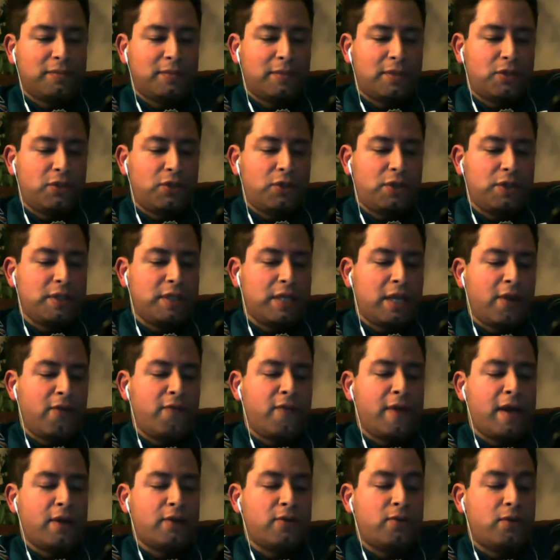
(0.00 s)
Cheesecake
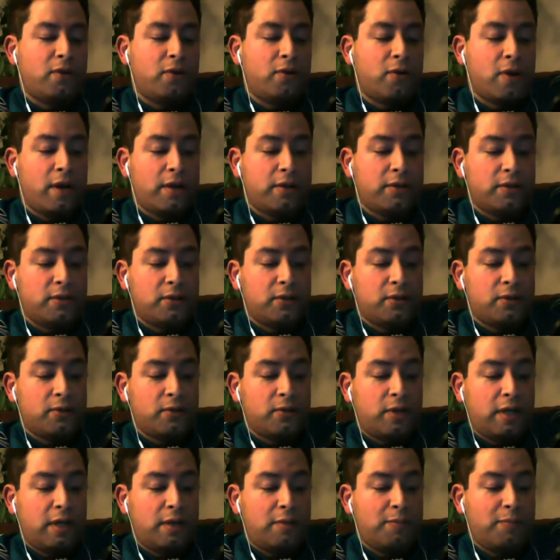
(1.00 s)
Factory across the
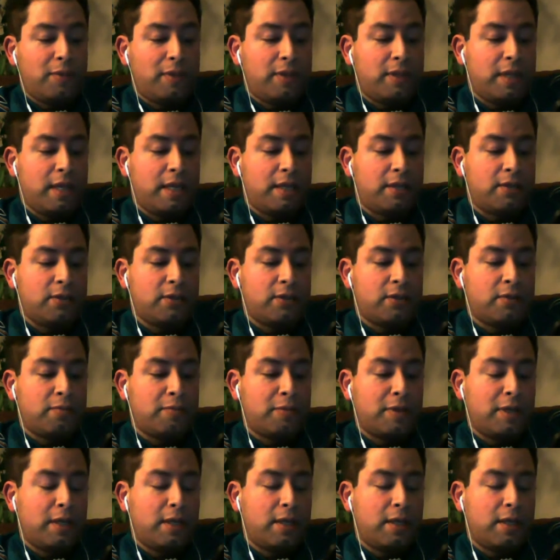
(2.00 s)
street, but that's just
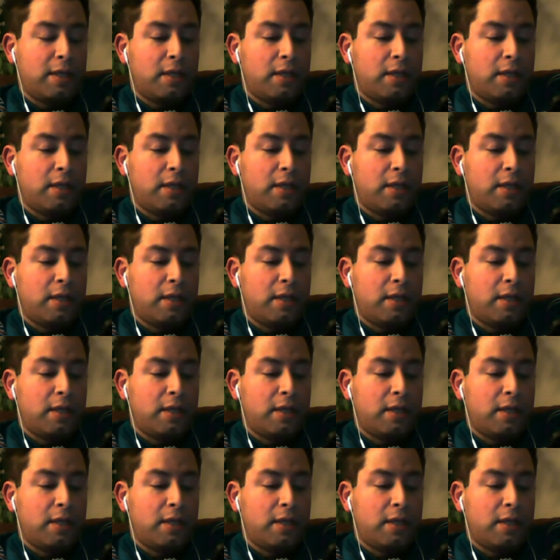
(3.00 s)
me.